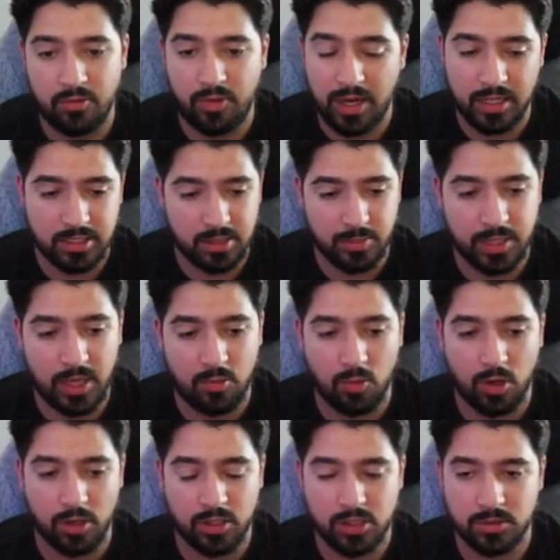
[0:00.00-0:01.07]
something that
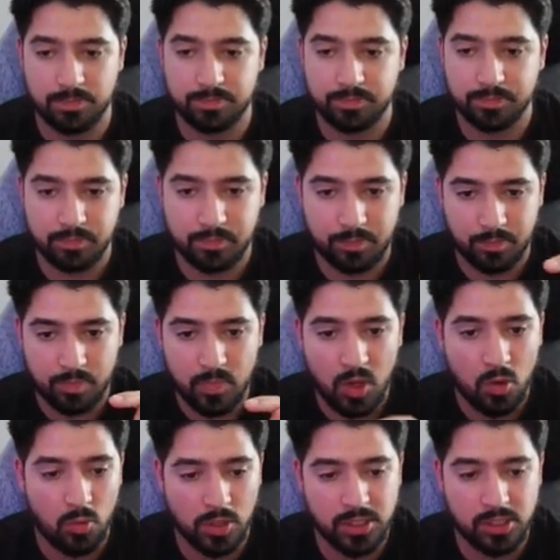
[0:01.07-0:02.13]
works.
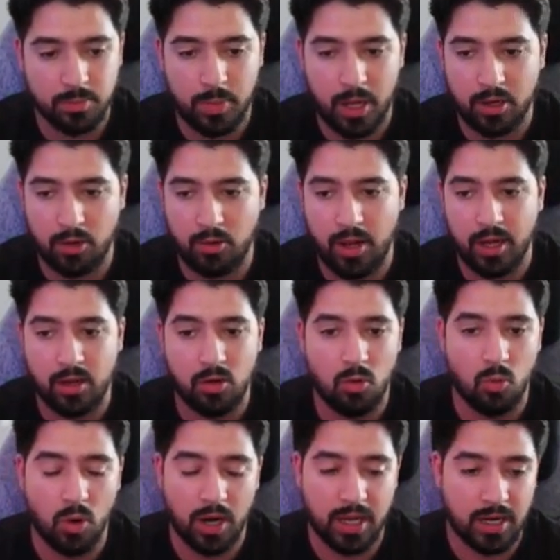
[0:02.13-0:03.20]
What's the bottleneck?
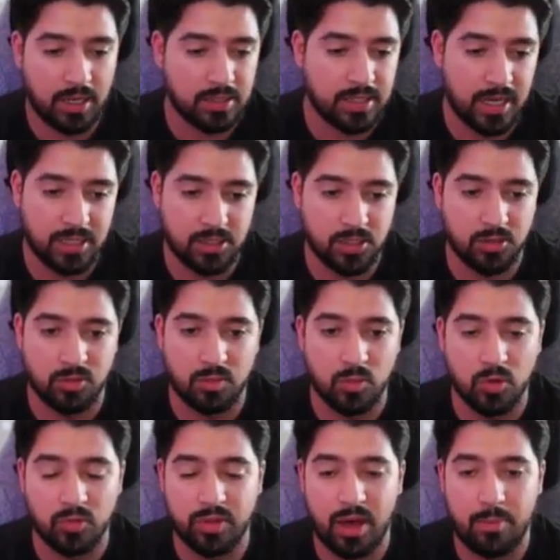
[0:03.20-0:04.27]
What can I test to remove
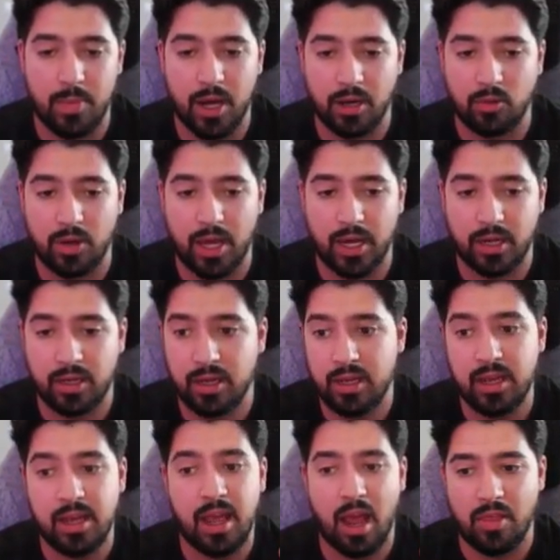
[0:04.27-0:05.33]
that bottleneck?
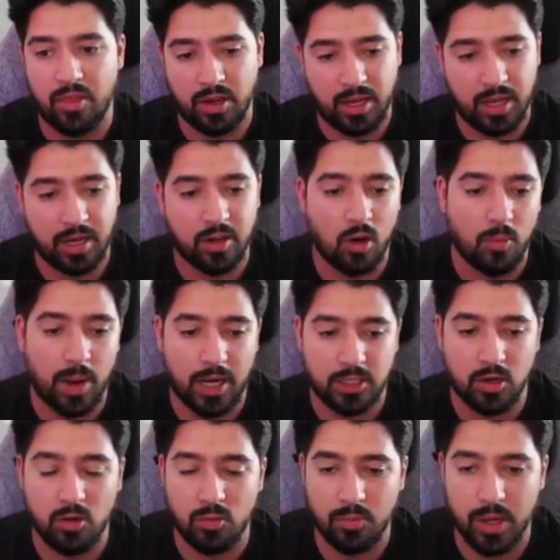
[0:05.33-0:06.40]
And then kind of go back to
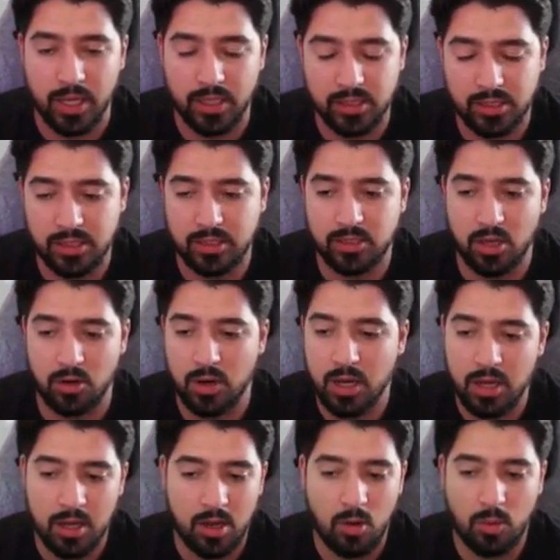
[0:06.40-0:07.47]
home base. So
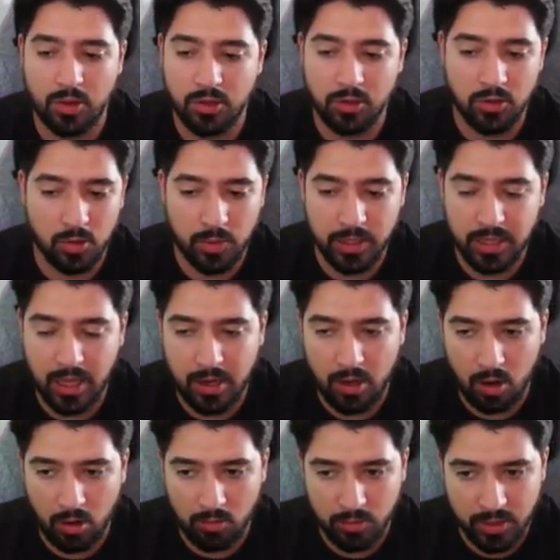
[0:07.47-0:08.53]
whether you're doing that
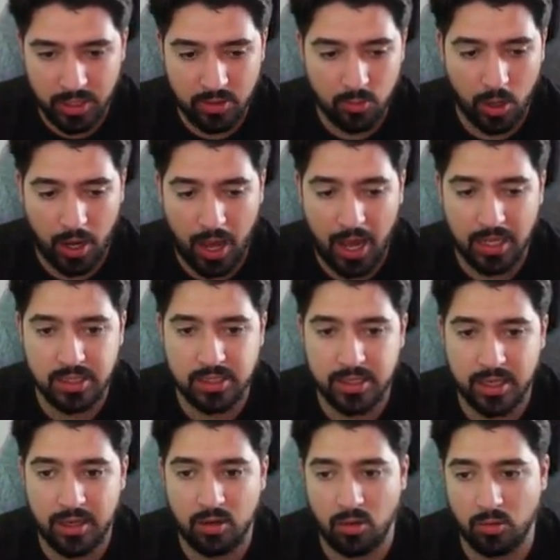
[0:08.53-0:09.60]
all within one ad
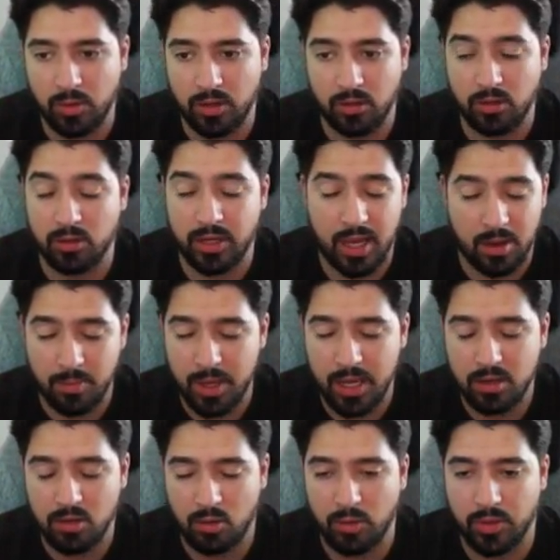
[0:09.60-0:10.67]
set or a campaign,
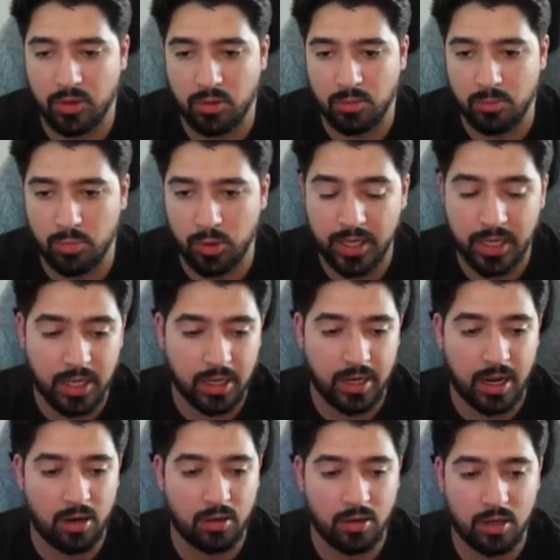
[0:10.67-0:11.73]
or whether you're breaking it out
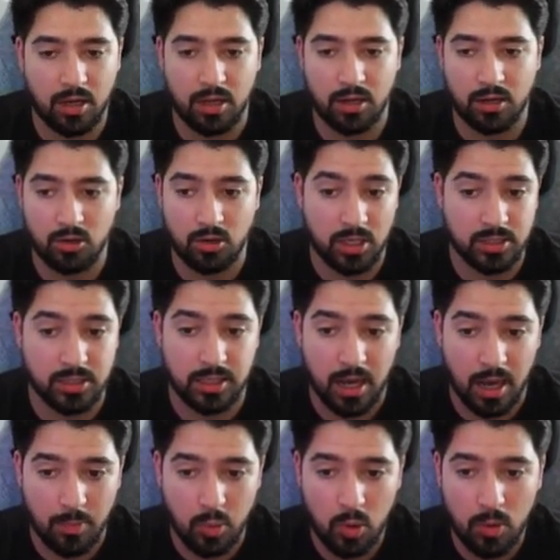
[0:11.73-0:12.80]
across a
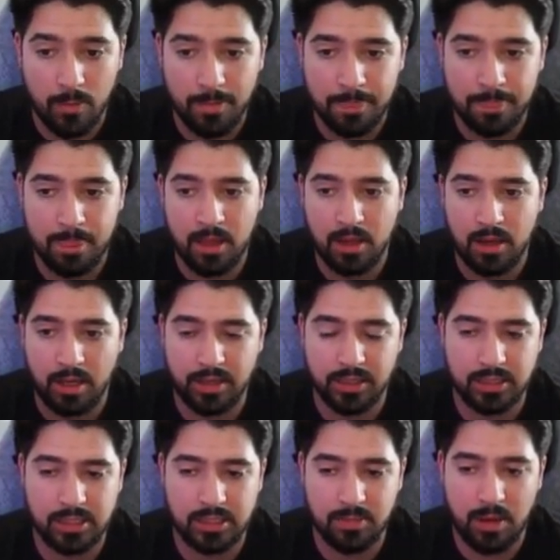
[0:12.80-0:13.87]
couple, I think this
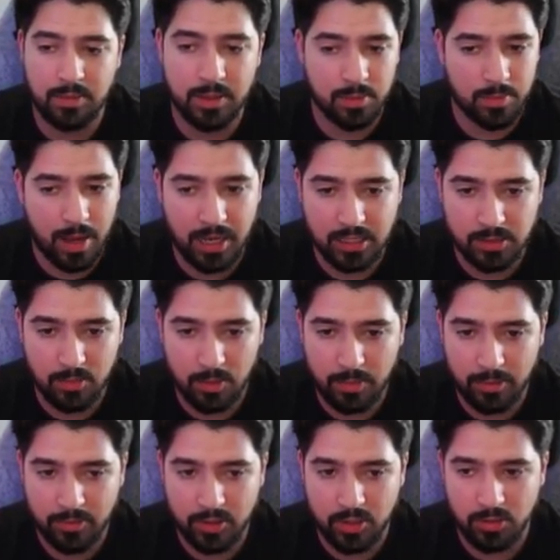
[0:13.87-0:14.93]
is maybe the maximum I would
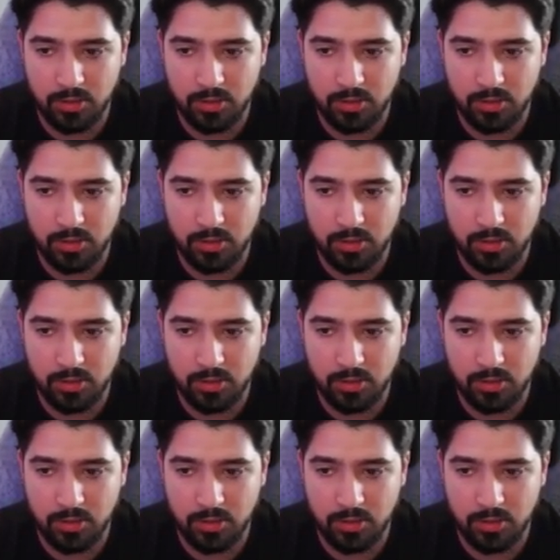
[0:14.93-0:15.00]
do.